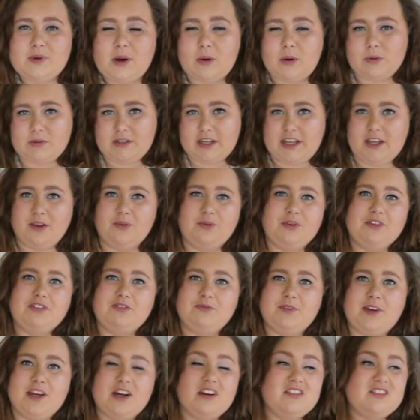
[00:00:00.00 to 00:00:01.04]
I'll take it with
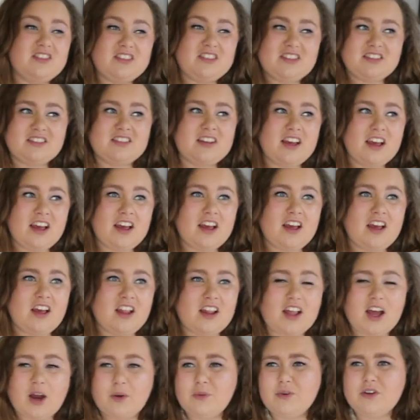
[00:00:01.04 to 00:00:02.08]
me. I'll just,
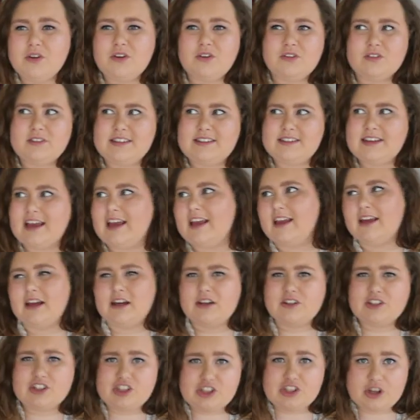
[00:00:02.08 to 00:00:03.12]
like, I wouldn't obviously take it
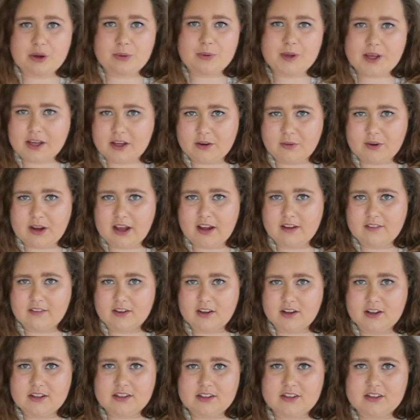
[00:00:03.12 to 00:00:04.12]
out shopping or whatever.